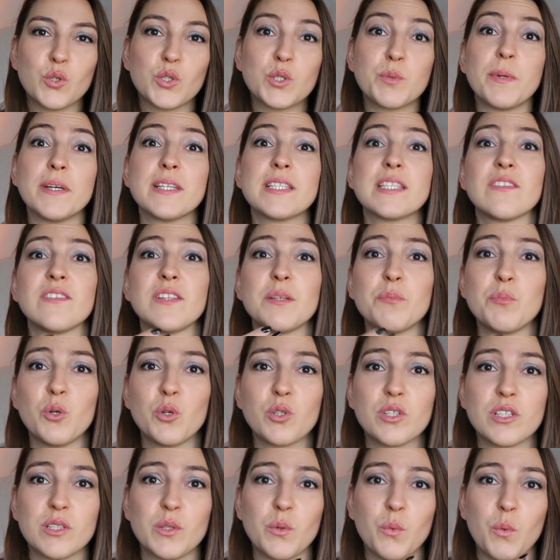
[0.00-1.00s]
too expensive, let me
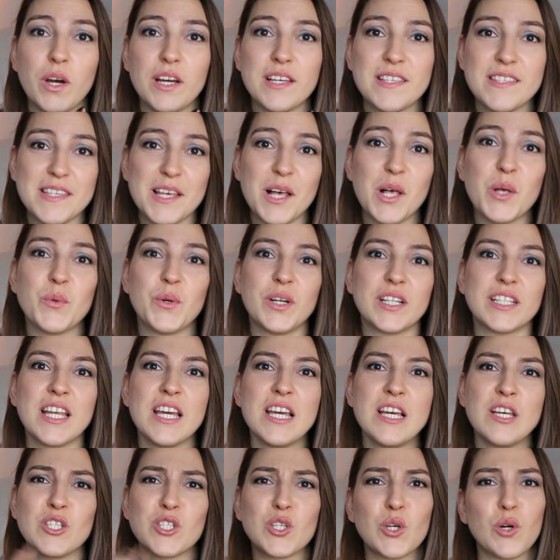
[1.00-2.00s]
order the YSL one.
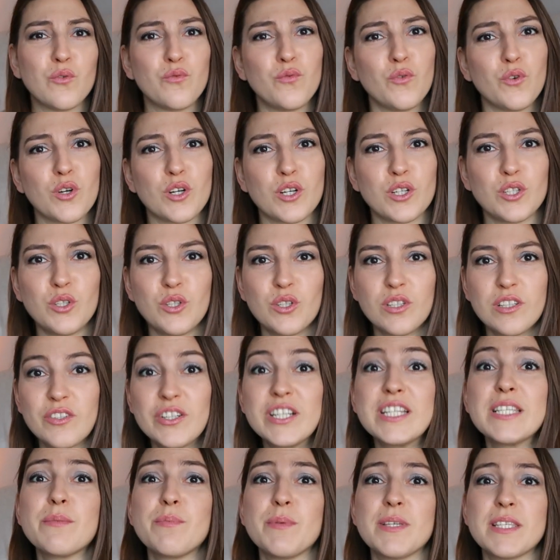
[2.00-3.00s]
So for
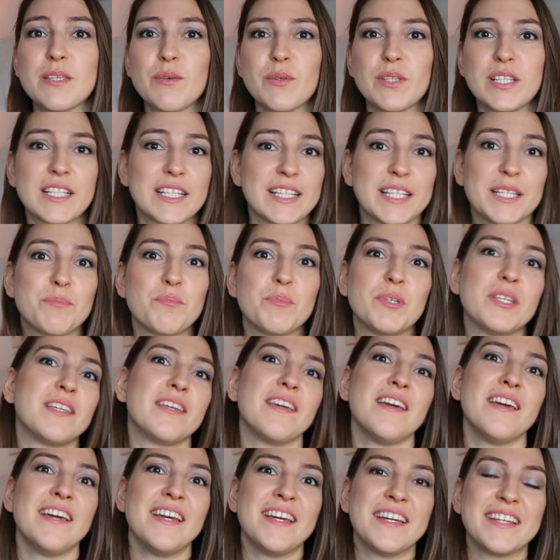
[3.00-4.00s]
Christmas I was like, let
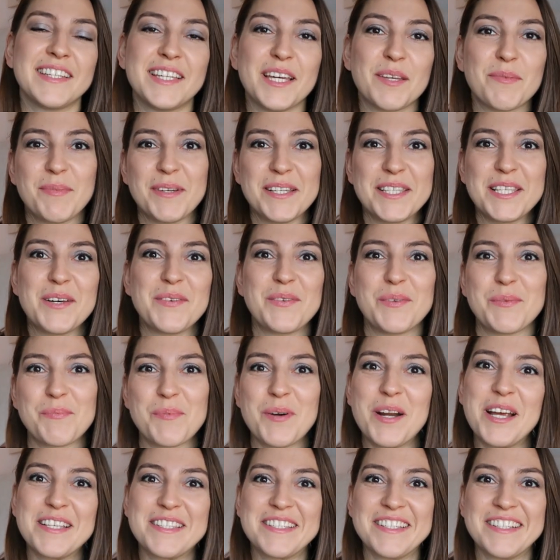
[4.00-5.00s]
me get myself a
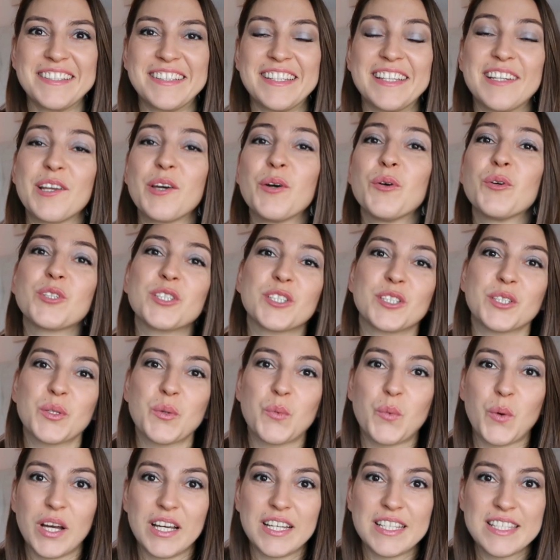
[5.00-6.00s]
present, and I ordered
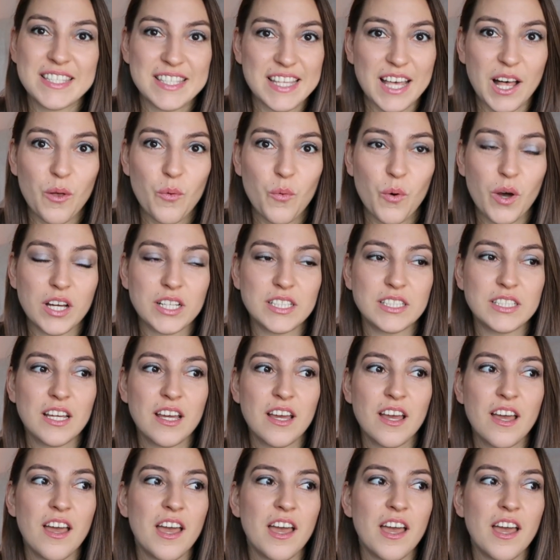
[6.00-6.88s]
the YSL one.